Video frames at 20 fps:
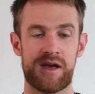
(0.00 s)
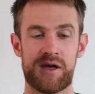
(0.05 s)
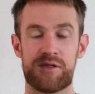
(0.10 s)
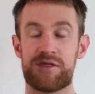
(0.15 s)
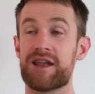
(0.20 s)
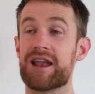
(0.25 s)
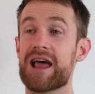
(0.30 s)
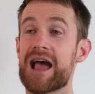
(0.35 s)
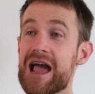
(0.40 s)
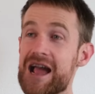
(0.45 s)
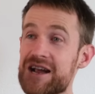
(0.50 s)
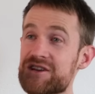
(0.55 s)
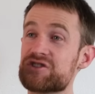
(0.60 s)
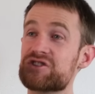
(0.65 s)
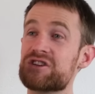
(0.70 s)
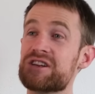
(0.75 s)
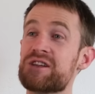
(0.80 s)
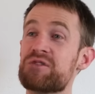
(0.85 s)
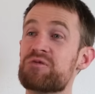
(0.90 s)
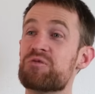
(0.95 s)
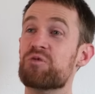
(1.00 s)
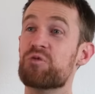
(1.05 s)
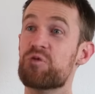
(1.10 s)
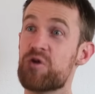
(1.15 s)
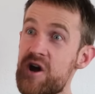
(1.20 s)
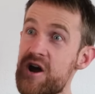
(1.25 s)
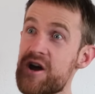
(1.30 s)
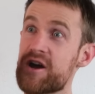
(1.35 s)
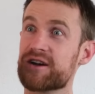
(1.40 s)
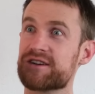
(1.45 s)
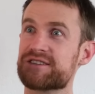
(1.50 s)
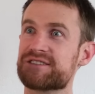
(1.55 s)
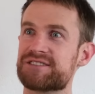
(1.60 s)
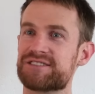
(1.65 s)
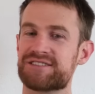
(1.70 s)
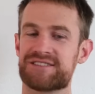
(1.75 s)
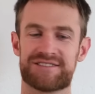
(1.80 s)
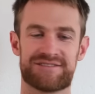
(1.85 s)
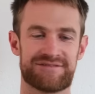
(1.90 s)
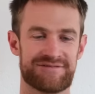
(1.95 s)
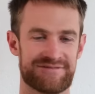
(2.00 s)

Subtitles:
that actually works.